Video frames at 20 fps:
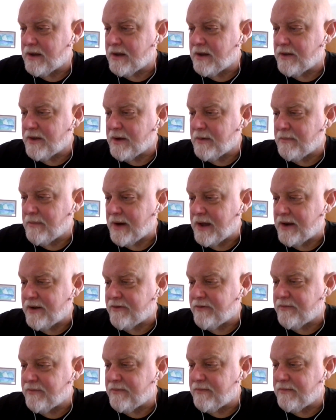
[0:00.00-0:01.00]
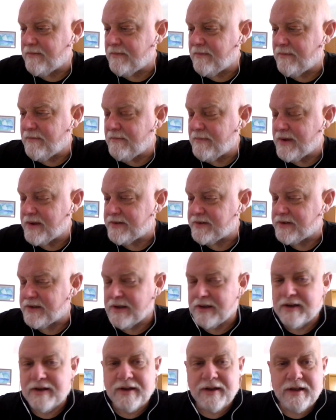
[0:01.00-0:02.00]
that might have missed
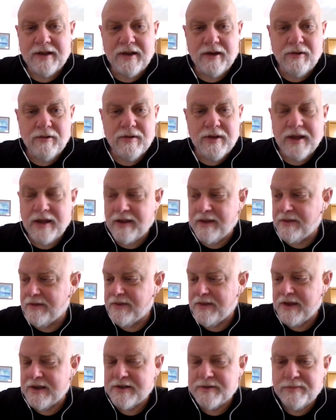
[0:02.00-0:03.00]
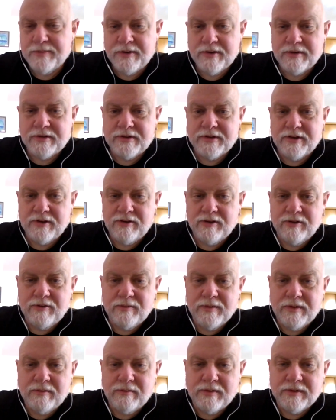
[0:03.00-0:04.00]
it. Okay, thanks, BookTube.
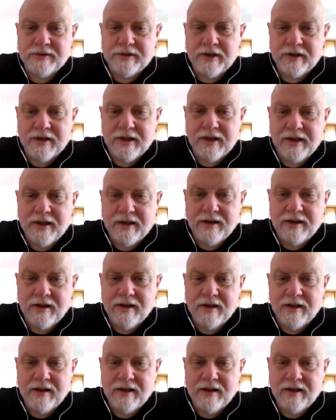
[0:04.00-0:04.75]
We'll talk again.